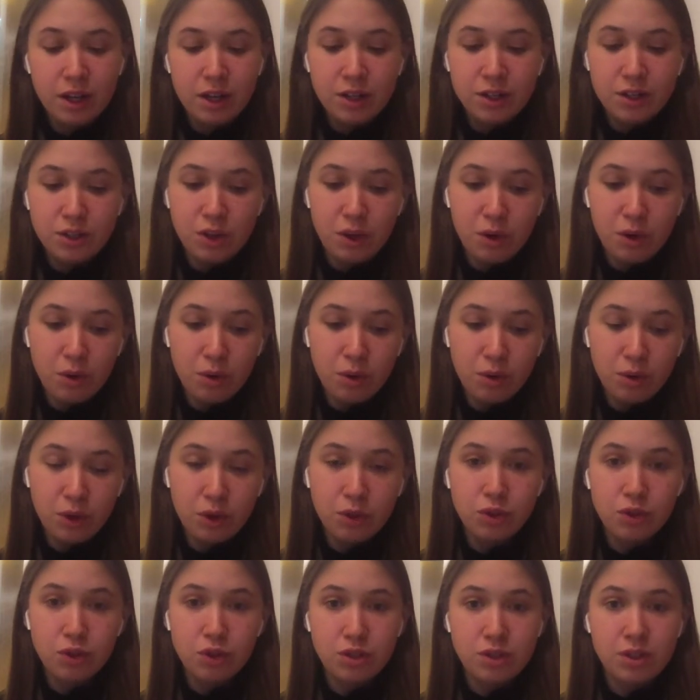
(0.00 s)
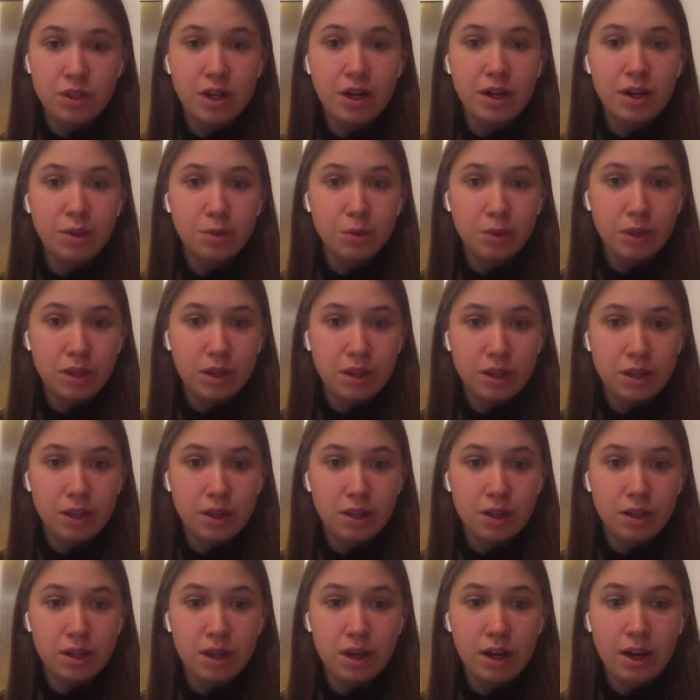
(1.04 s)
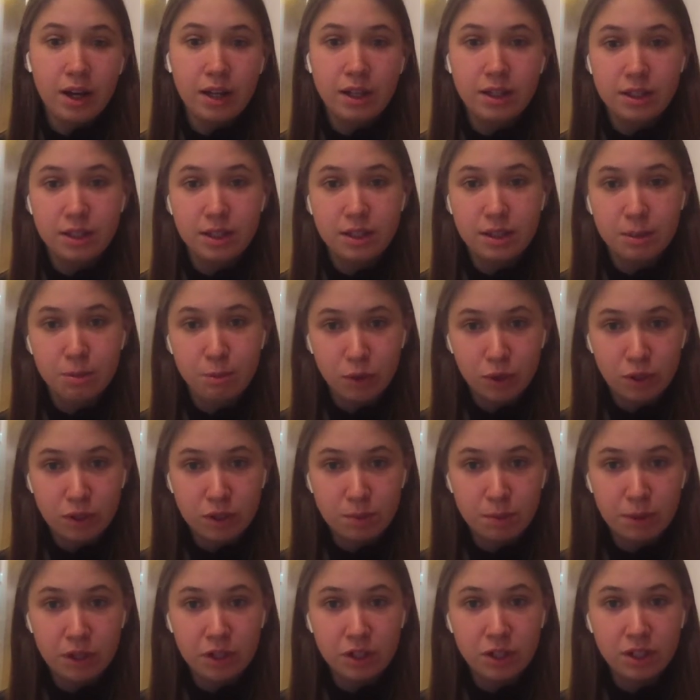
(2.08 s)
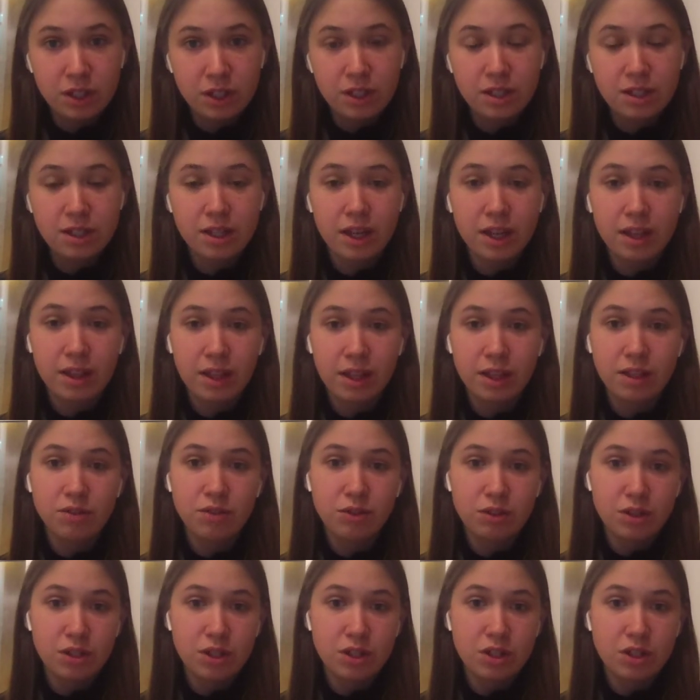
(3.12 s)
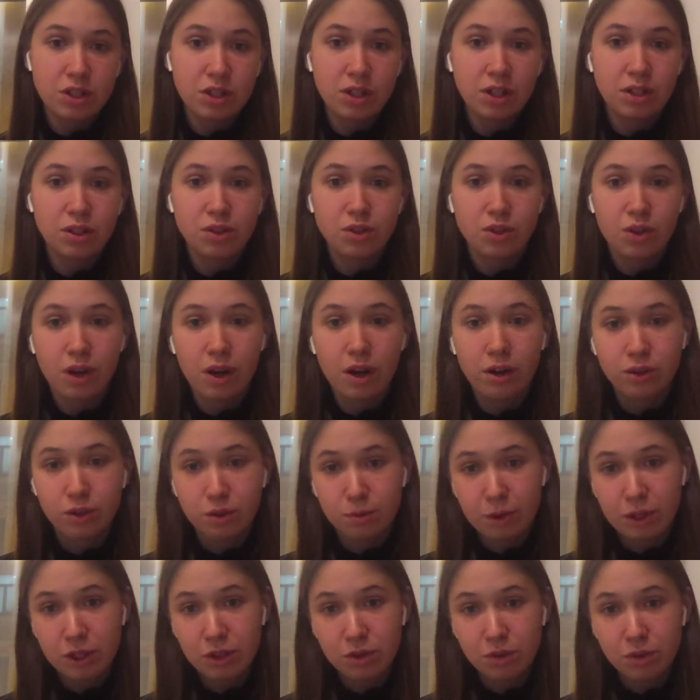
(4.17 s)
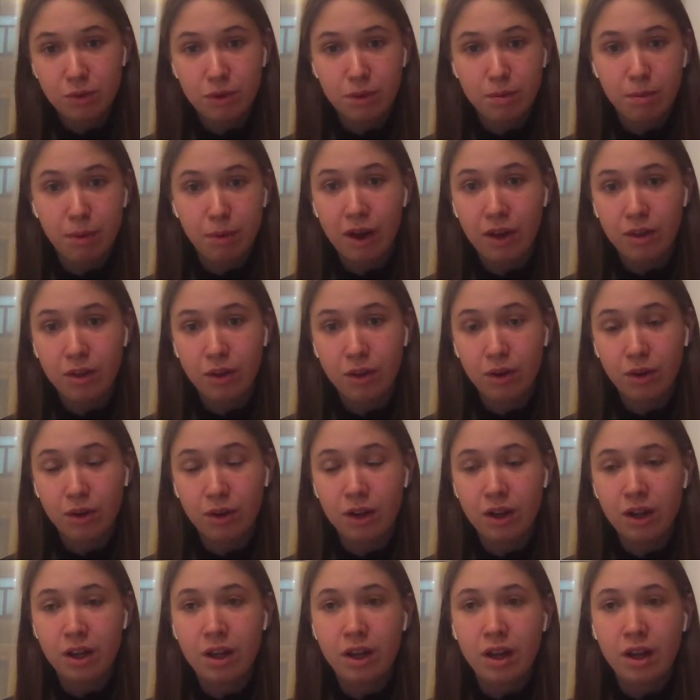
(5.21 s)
So you should start with IT Support Specialist and then transition into Automation with Python.